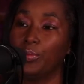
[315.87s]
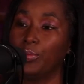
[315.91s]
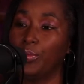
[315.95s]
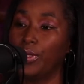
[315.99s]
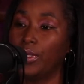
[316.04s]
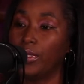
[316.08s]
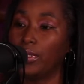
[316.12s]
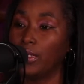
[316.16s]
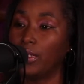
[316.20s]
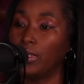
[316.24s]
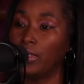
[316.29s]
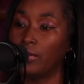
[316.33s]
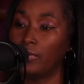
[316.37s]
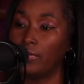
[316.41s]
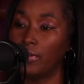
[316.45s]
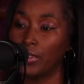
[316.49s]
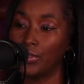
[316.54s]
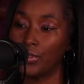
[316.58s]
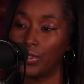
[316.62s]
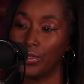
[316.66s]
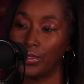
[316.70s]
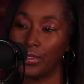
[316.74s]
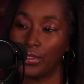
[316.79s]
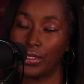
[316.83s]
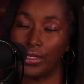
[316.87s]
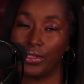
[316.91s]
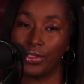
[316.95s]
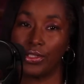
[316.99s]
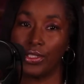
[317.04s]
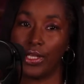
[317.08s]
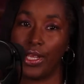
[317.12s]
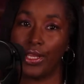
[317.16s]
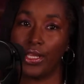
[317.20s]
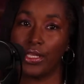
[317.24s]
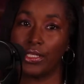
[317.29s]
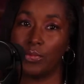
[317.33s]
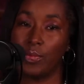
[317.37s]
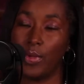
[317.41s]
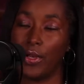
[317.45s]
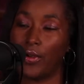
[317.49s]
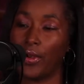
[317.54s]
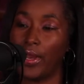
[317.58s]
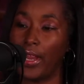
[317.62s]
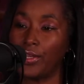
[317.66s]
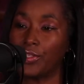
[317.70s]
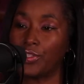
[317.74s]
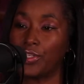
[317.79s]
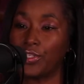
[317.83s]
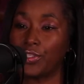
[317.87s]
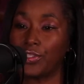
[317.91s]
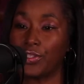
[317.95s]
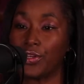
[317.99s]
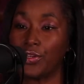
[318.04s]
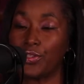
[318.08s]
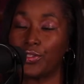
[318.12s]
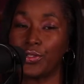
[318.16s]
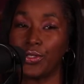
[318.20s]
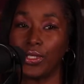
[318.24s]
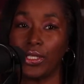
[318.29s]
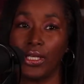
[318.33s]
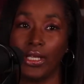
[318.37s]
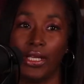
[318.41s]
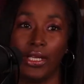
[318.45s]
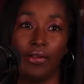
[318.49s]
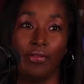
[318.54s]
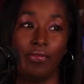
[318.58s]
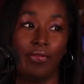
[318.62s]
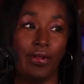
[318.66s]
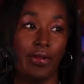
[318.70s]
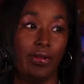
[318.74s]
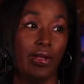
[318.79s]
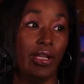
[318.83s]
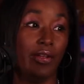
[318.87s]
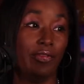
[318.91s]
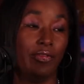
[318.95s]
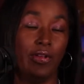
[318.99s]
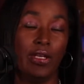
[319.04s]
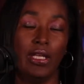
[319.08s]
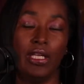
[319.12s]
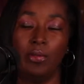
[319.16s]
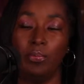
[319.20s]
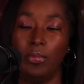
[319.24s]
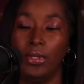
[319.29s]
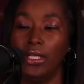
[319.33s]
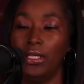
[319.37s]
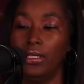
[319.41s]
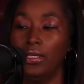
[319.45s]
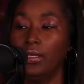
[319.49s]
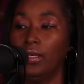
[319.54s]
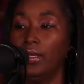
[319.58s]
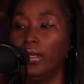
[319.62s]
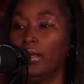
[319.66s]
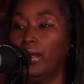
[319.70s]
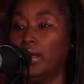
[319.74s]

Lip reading: with interventions such as bariatric surgery if need be.